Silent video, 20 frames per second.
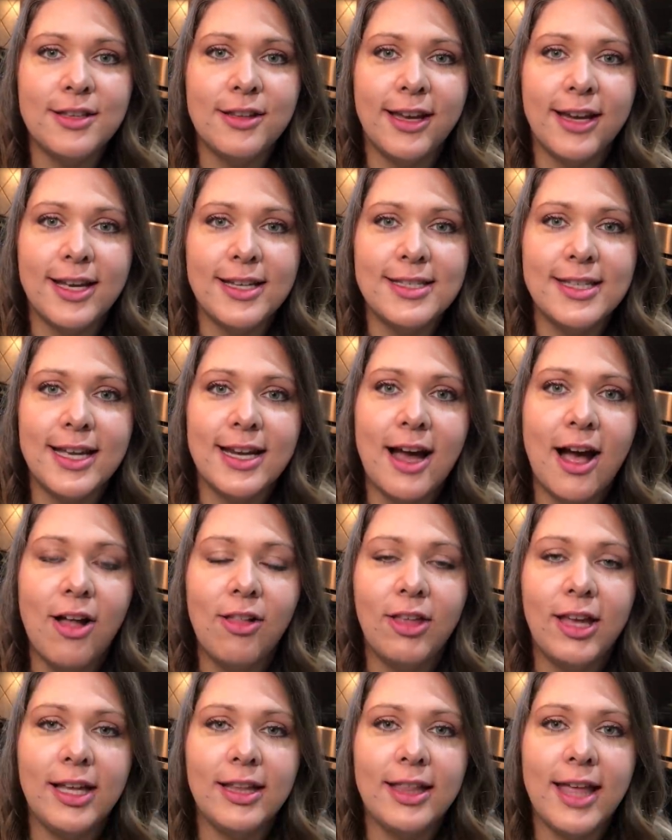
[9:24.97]
So like I said,
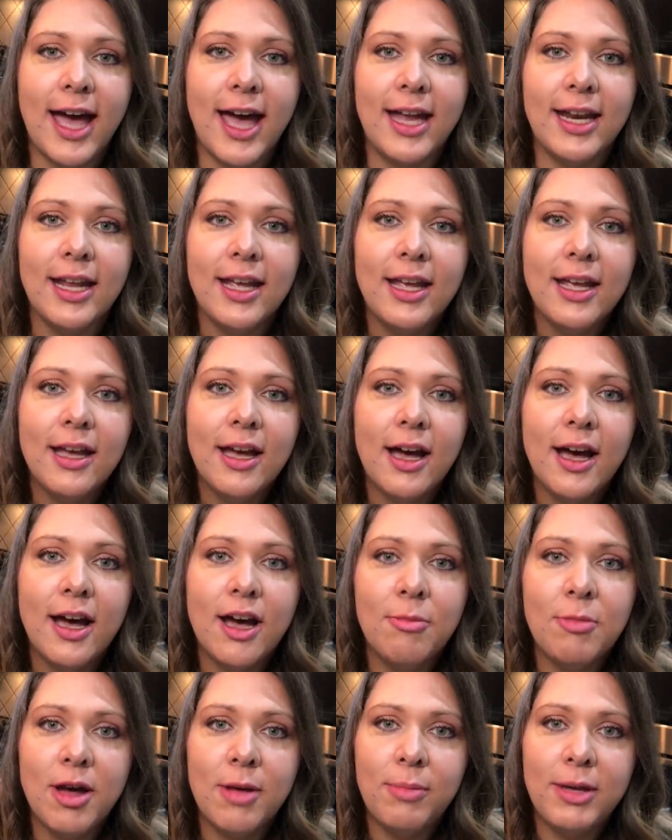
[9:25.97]
I'll link that
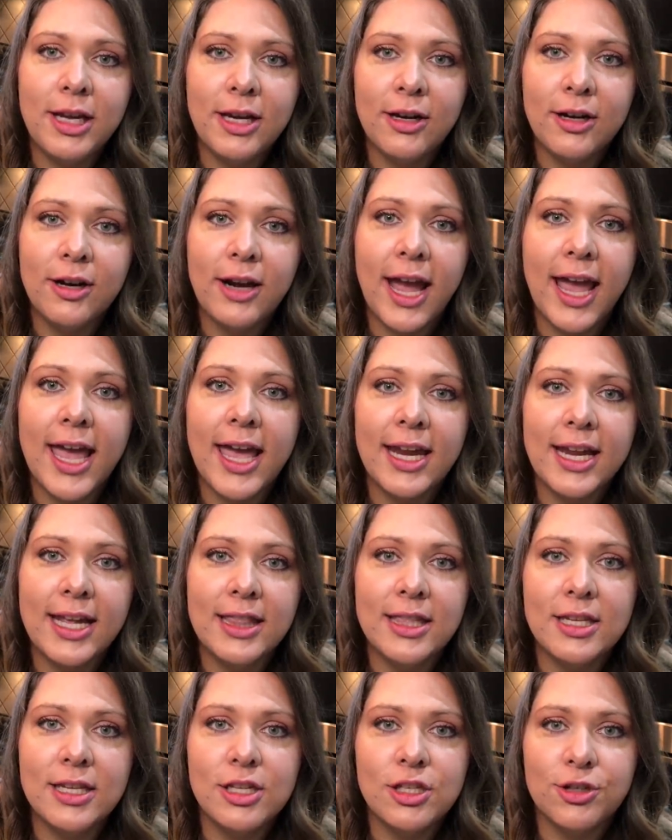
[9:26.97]
um, up here and
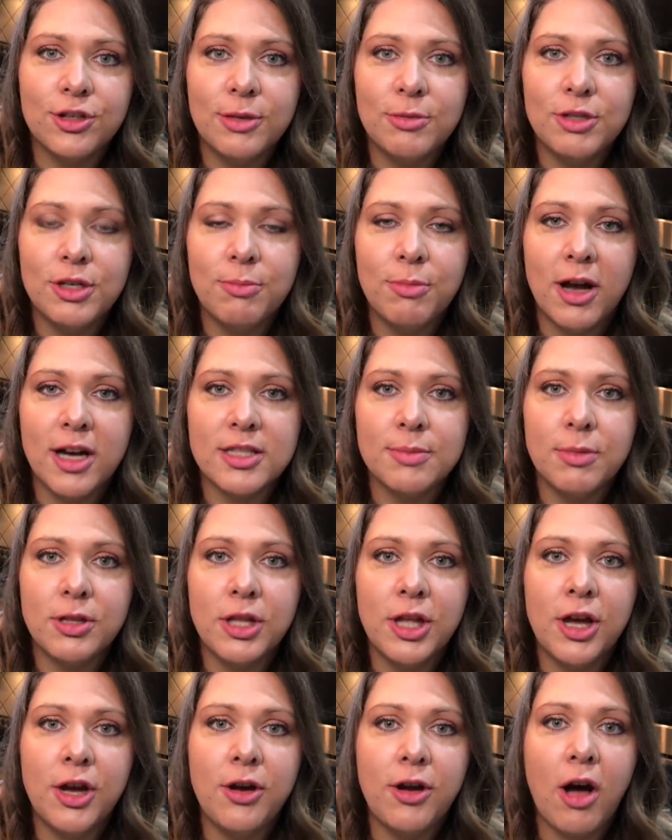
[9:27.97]
in the description box
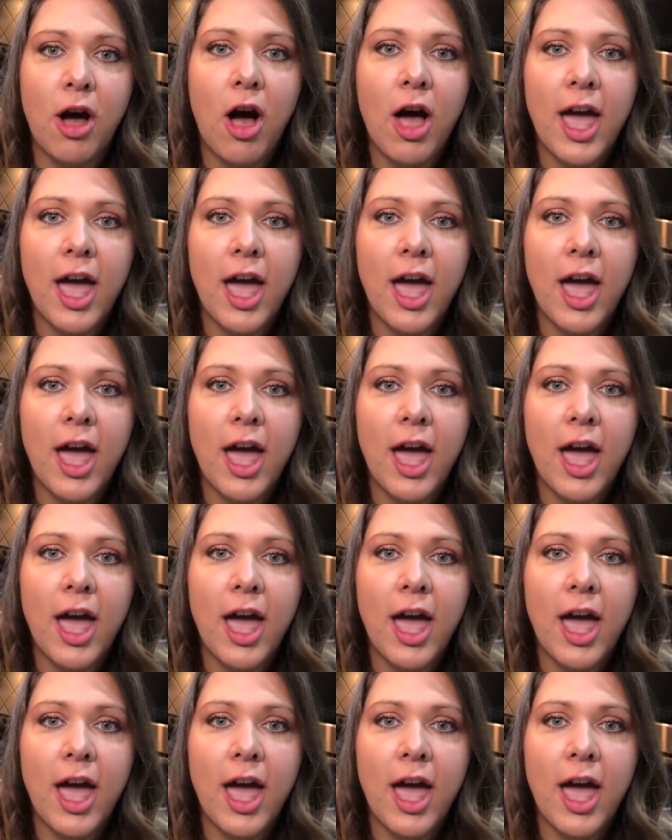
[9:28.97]
below.